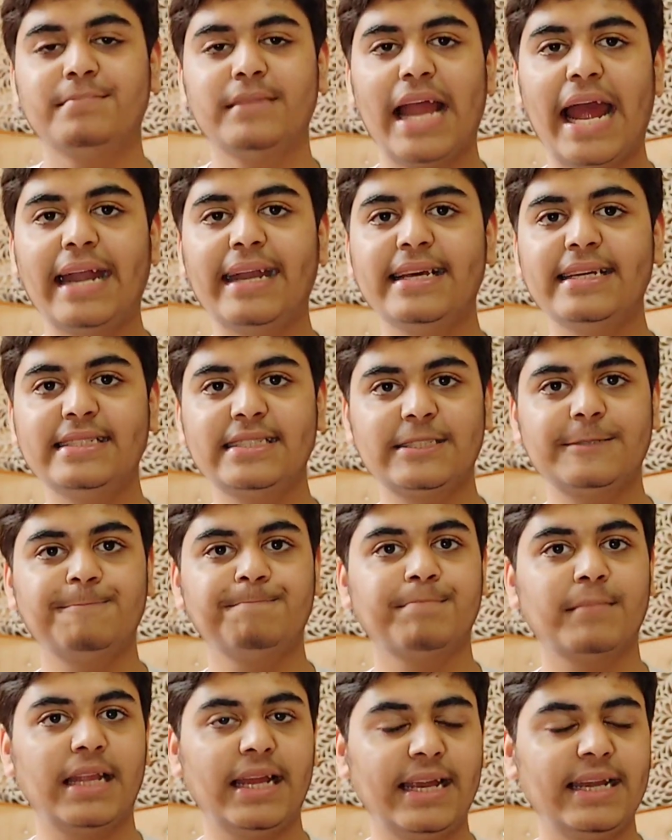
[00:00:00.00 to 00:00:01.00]
That is,
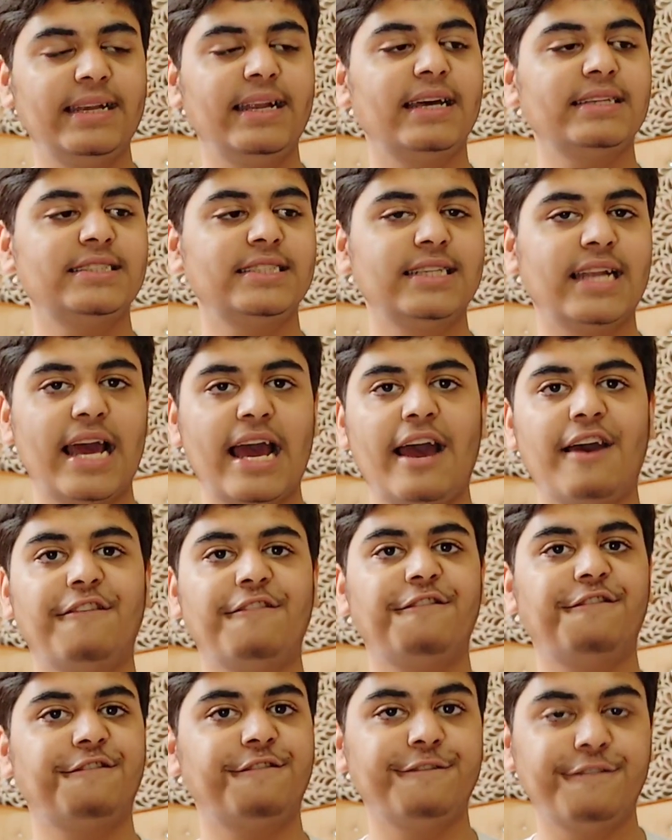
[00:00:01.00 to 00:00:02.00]
it doesn't
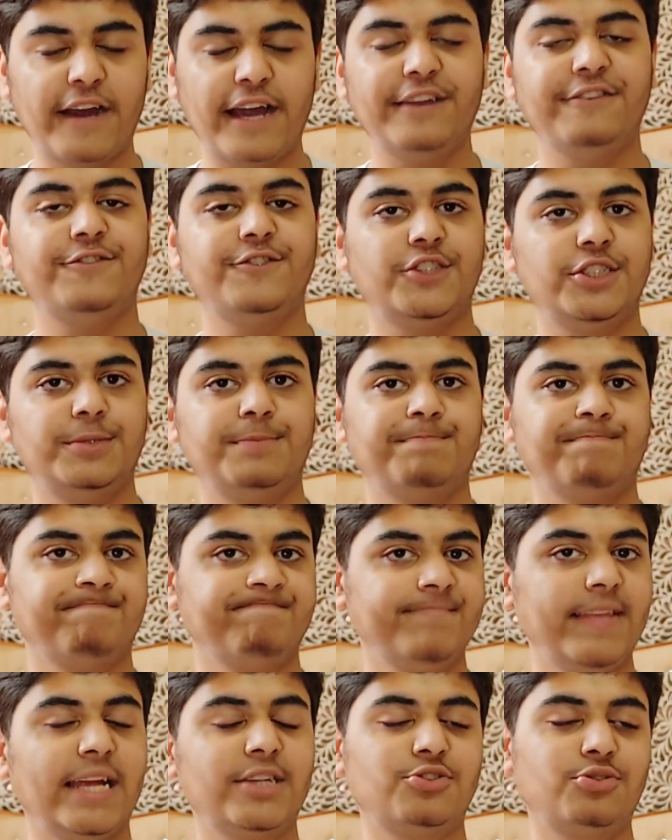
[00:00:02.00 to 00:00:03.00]
have 5G.
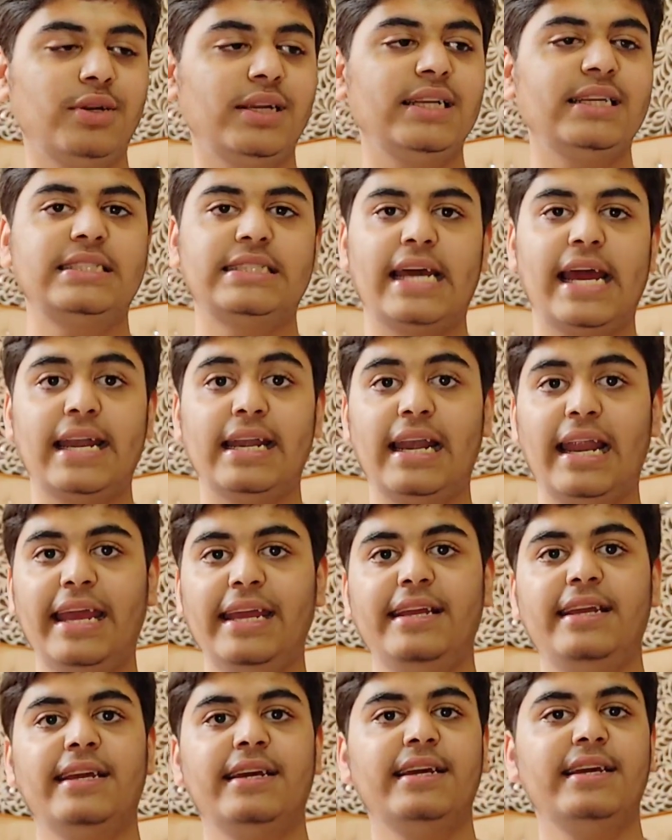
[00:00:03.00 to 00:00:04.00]
That's really sad.
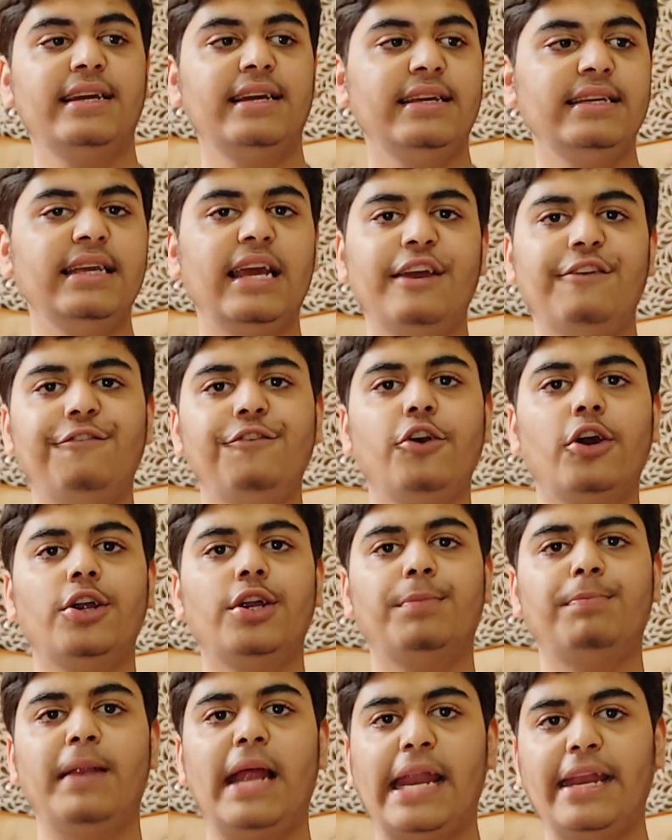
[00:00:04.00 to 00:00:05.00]
Like, yeah, if you
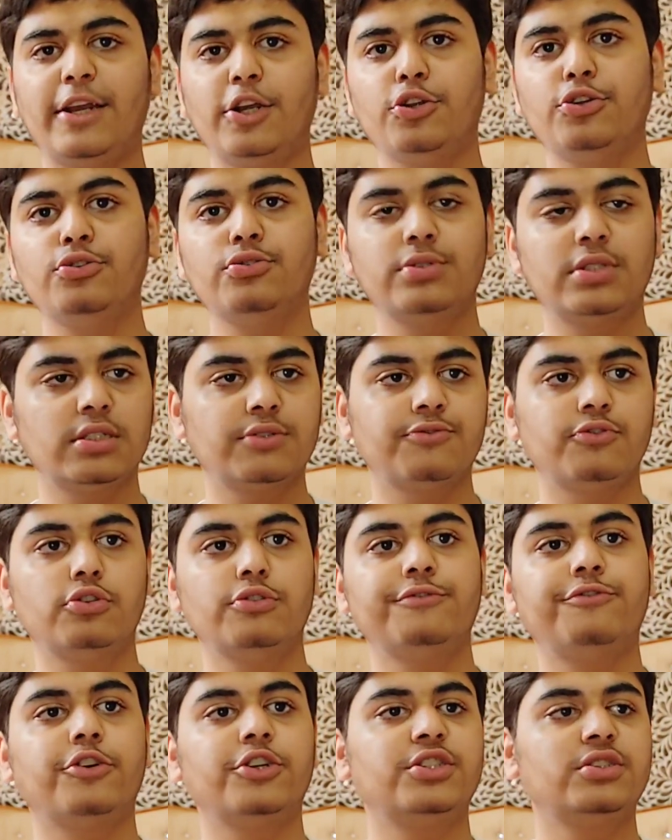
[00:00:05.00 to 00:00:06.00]
are planning to use this
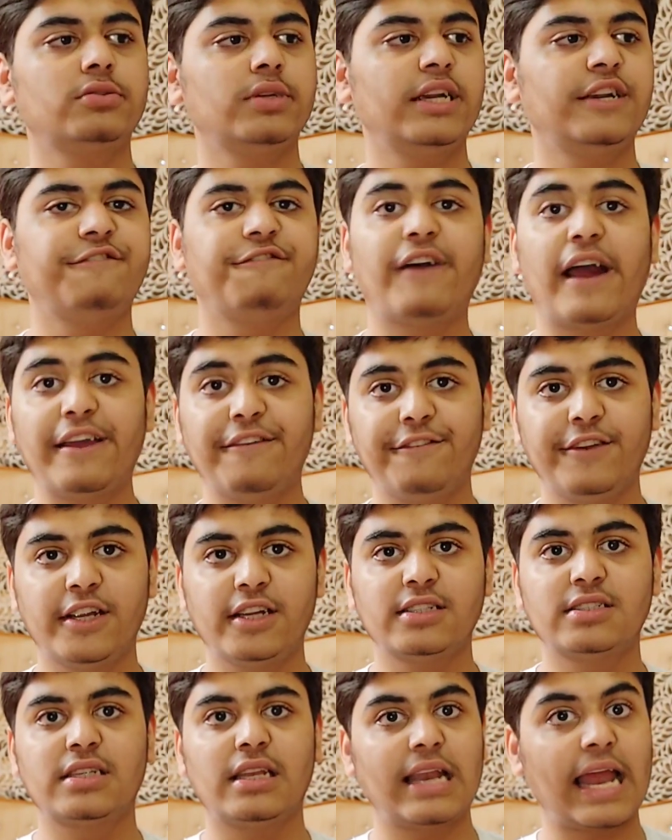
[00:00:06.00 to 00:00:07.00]
phone for straight 5
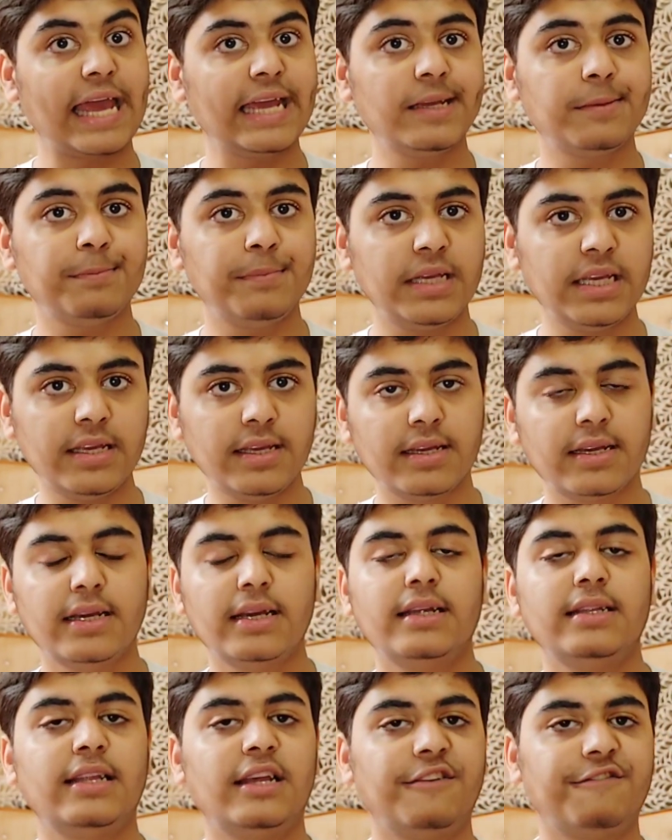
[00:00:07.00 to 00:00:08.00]
years like me,
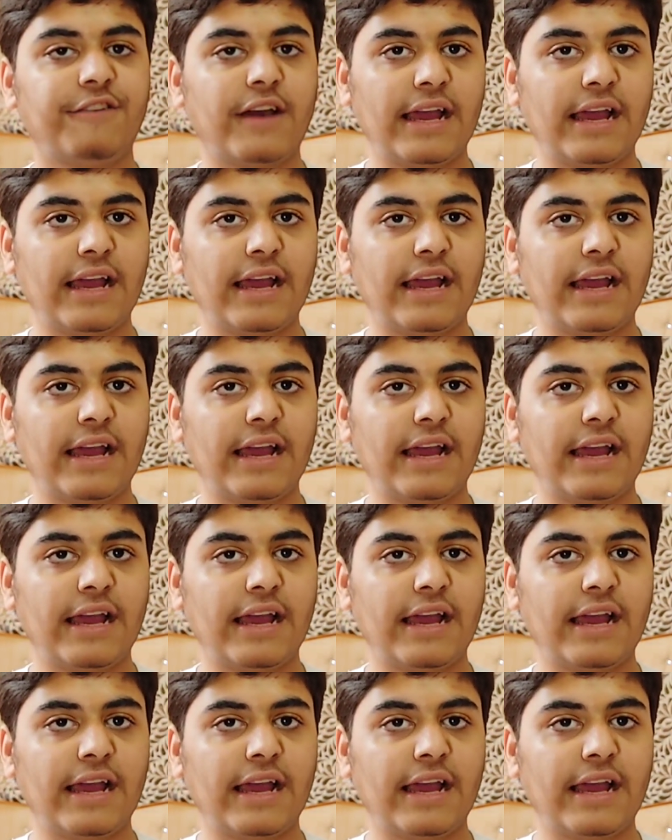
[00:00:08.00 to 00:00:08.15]
then